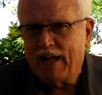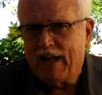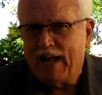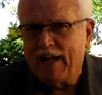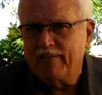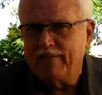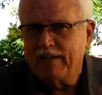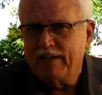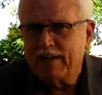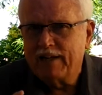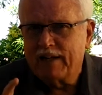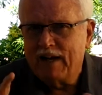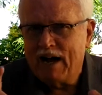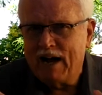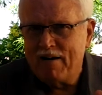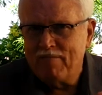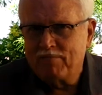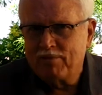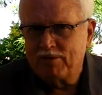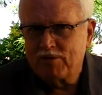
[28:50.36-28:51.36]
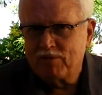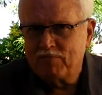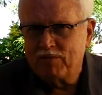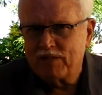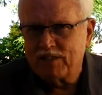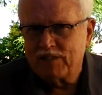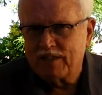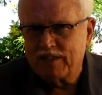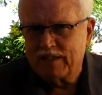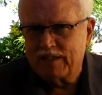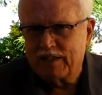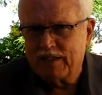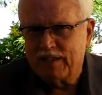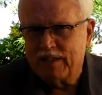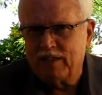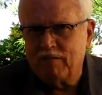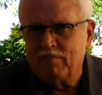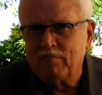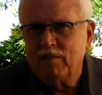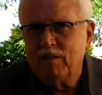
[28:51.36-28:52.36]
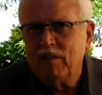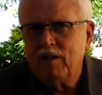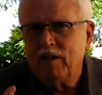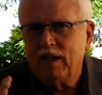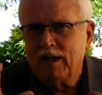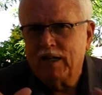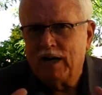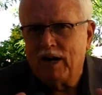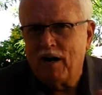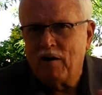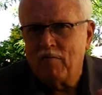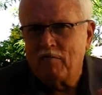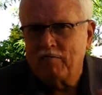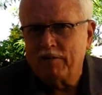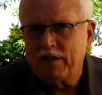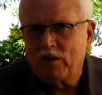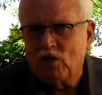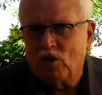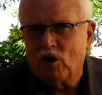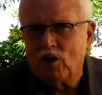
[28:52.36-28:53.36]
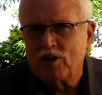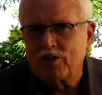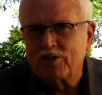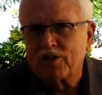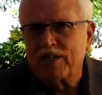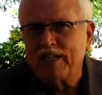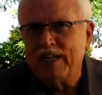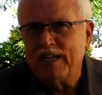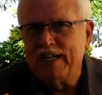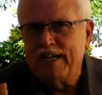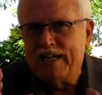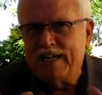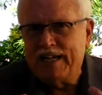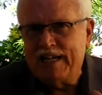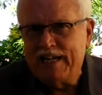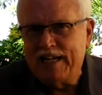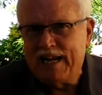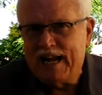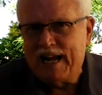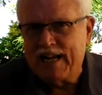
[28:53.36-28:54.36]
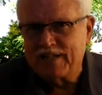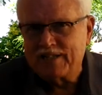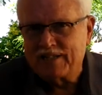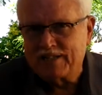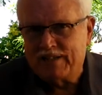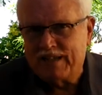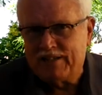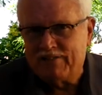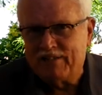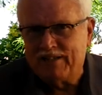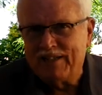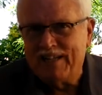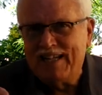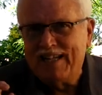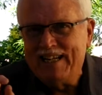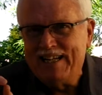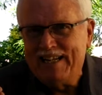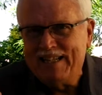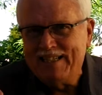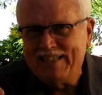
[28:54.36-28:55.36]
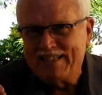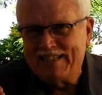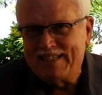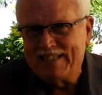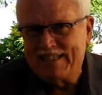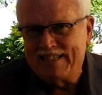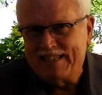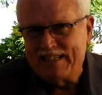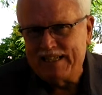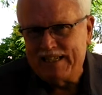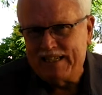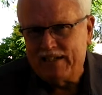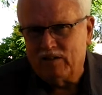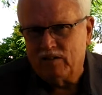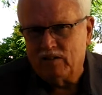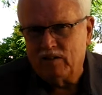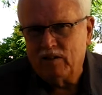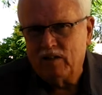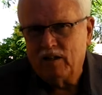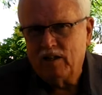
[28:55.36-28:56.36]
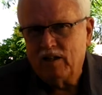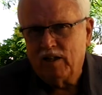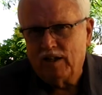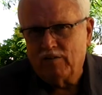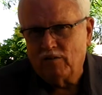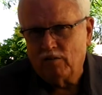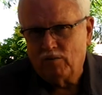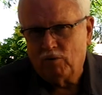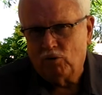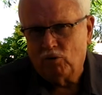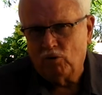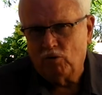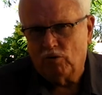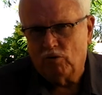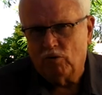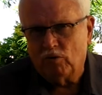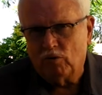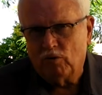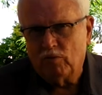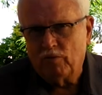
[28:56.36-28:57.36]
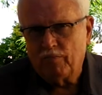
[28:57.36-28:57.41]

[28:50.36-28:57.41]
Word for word: and the accomplishments that come, come because he has given his seal of approval.